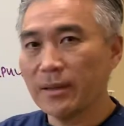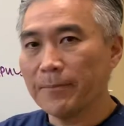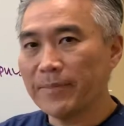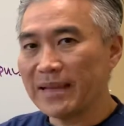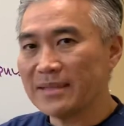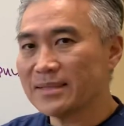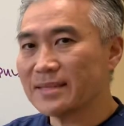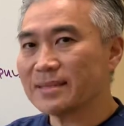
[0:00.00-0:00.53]

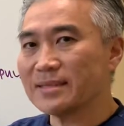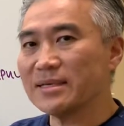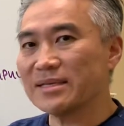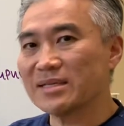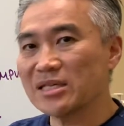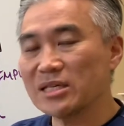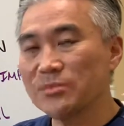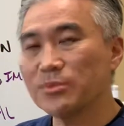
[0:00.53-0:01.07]
Basically,
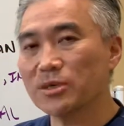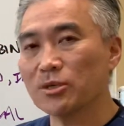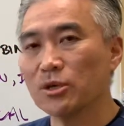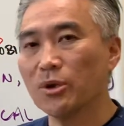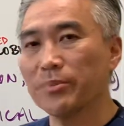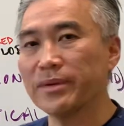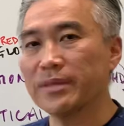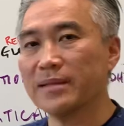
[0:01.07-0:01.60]
it's
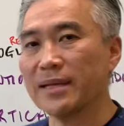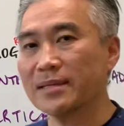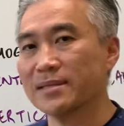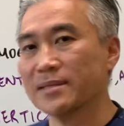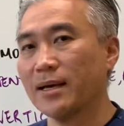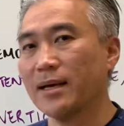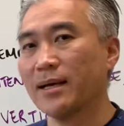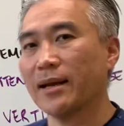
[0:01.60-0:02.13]
hemoglobin
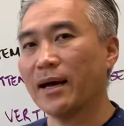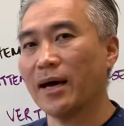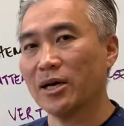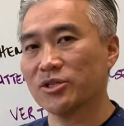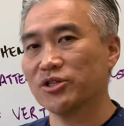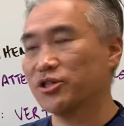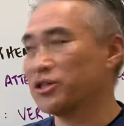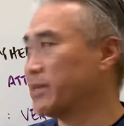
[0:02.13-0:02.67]
that's not
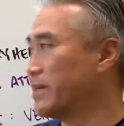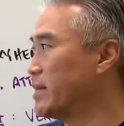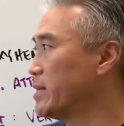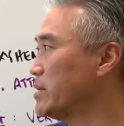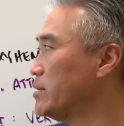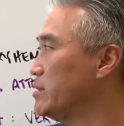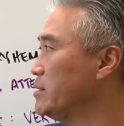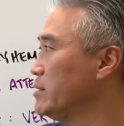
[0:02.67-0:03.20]

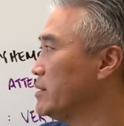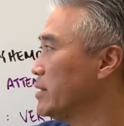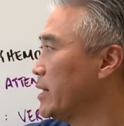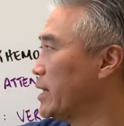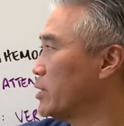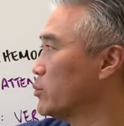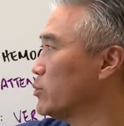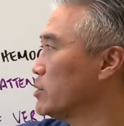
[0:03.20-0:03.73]
oxygenated,
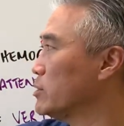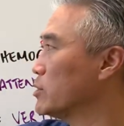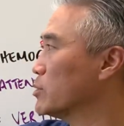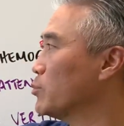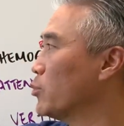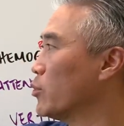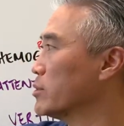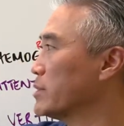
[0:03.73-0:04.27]
and it will look
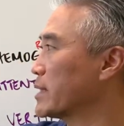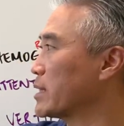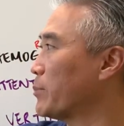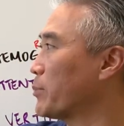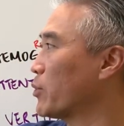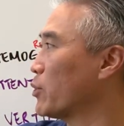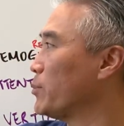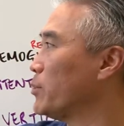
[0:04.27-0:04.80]
more like a
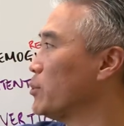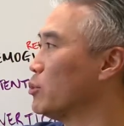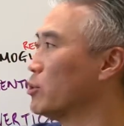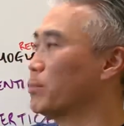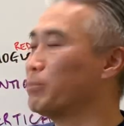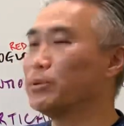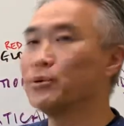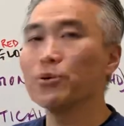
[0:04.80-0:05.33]
purple
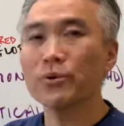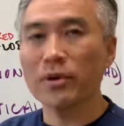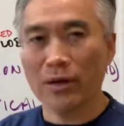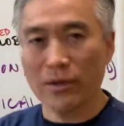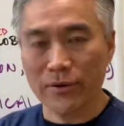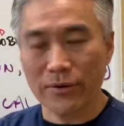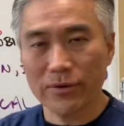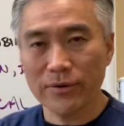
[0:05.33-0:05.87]
or blue
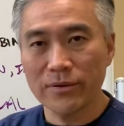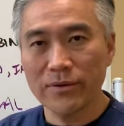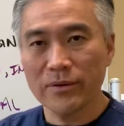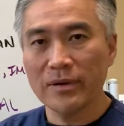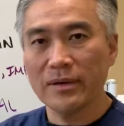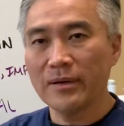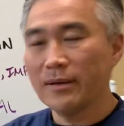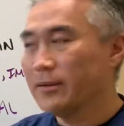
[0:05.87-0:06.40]
color,
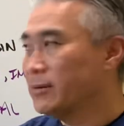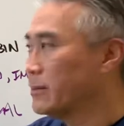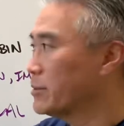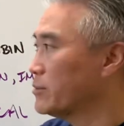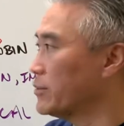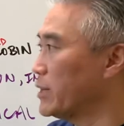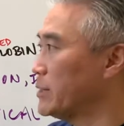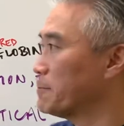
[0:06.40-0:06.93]

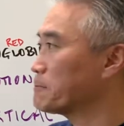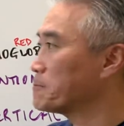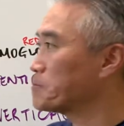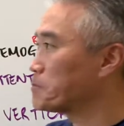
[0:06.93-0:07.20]
right?